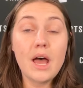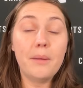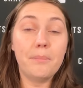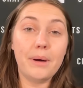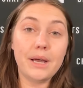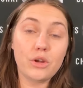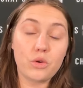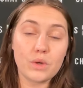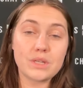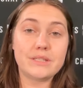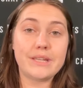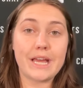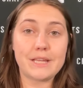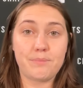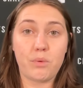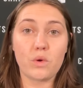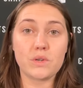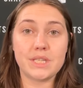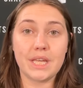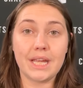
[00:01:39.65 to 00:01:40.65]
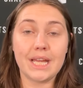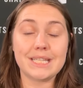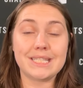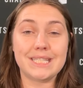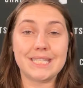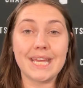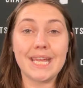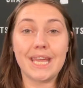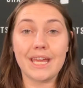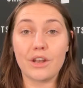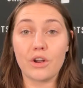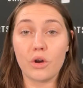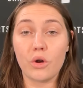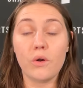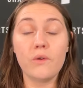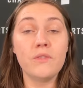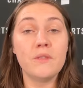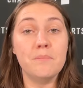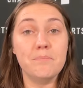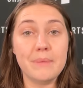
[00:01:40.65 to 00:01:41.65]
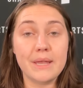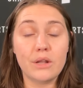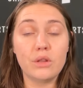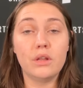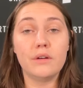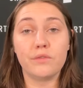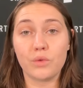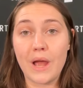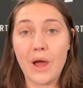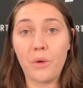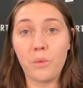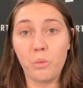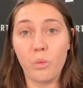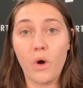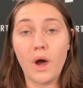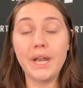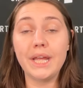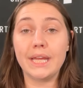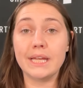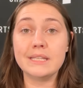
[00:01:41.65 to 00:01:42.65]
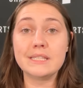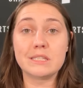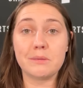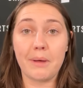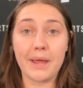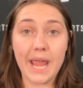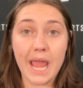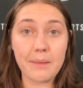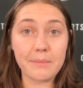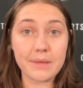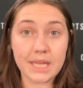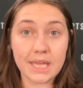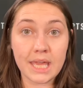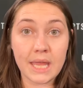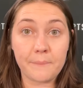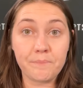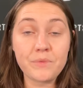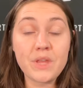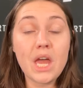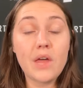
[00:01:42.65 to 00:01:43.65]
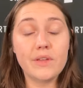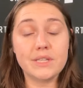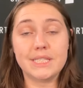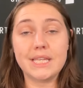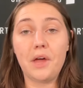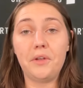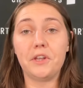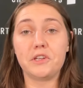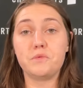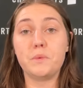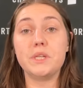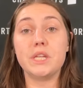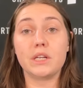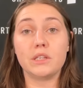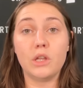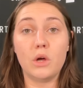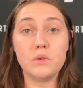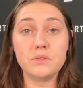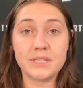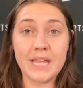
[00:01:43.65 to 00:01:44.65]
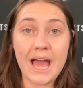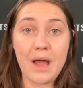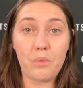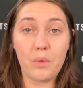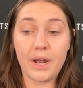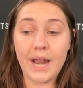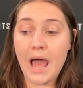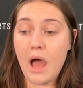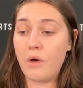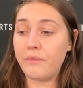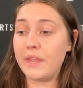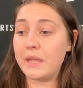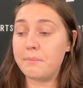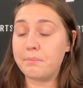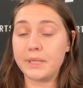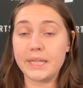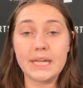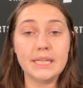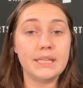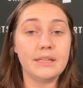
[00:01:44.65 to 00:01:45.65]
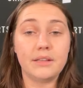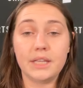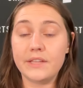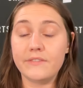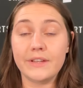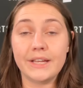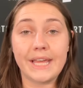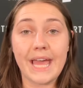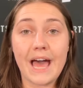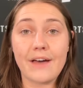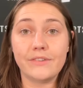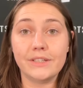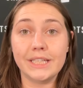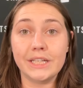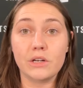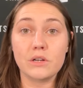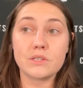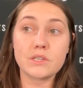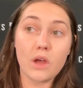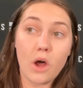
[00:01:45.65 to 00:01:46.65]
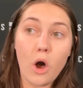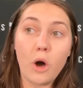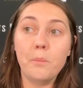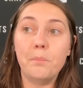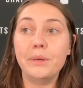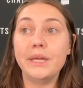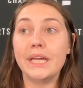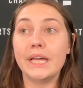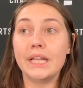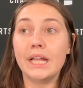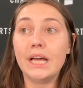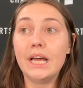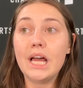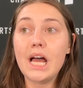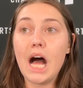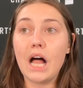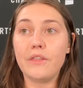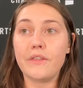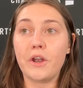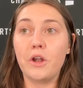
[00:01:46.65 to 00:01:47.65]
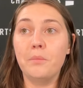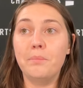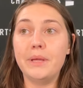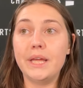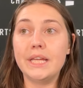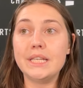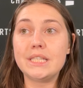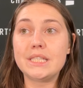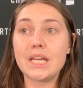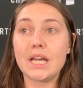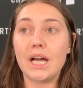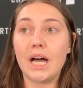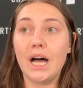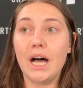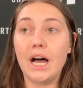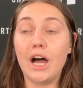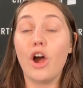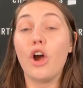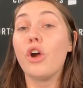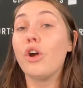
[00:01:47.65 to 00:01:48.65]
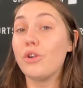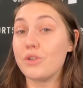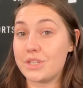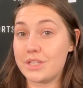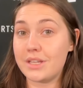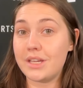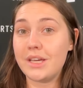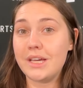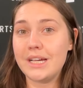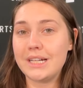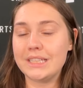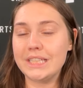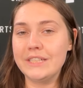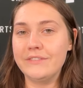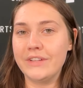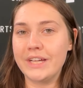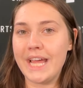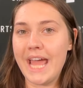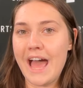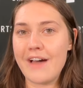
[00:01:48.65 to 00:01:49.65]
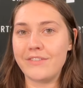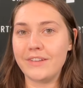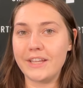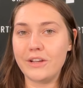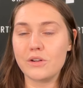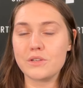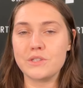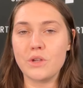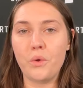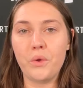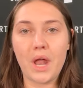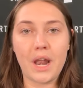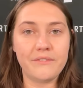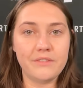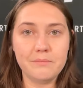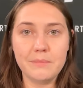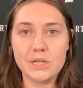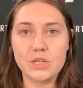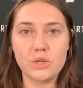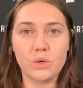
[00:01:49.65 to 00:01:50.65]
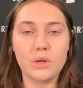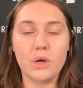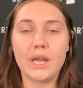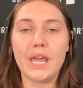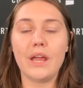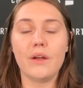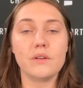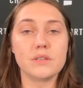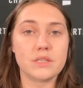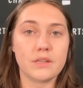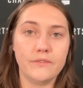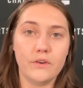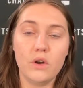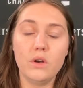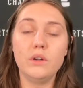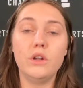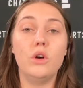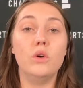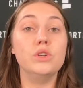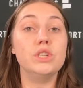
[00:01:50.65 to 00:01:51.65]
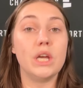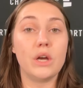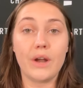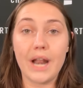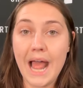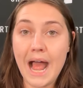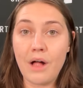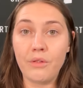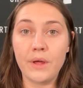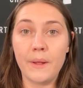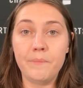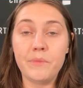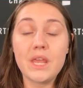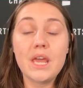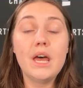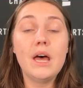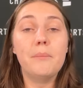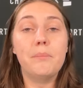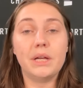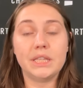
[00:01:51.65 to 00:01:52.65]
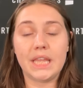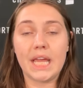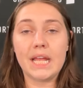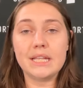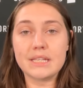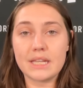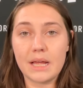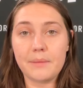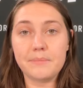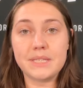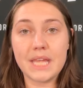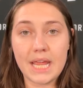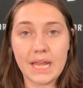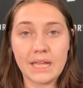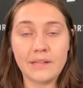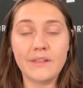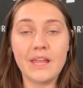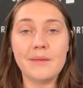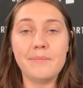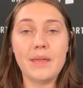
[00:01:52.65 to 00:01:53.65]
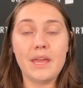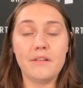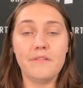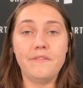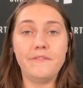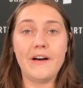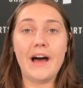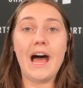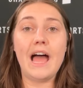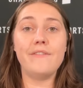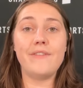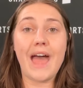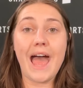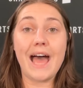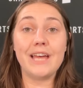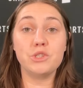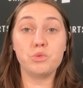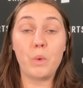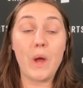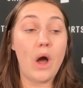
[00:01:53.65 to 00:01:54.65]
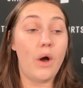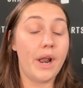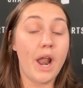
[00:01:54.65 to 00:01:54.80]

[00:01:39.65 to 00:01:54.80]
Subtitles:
But Kristaps Porzingis did get hurt in the middle of round one against the Miami Heat. The Celtics went to close that one out. They played the Cleveland Cavaliers, albeit a little bit hurt Cleveland Cavaliers. No Donovan Mitchell, no Caris LeVert, no Jared Allen, but they ended up taking them in 5 as well.